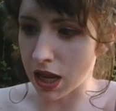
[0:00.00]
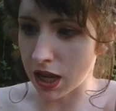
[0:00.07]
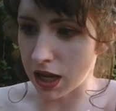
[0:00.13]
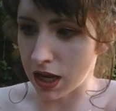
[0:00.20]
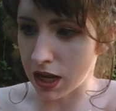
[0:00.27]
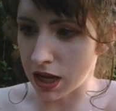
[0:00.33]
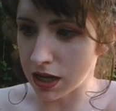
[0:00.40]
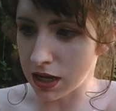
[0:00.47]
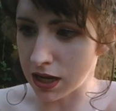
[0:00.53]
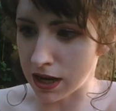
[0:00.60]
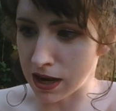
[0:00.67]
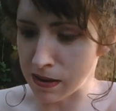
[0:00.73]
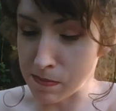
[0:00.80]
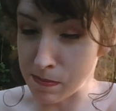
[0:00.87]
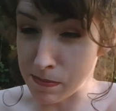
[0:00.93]

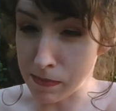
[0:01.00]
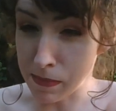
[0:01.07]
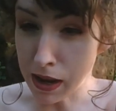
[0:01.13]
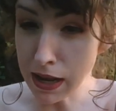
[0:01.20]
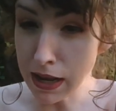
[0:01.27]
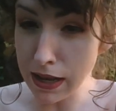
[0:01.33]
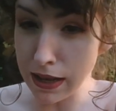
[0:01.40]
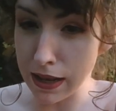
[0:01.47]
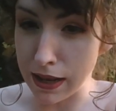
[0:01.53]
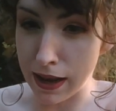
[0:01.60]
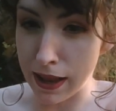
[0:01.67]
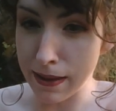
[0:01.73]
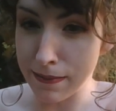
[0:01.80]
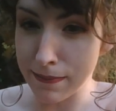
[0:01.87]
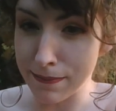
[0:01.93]
I might
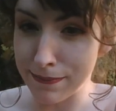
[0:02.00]
not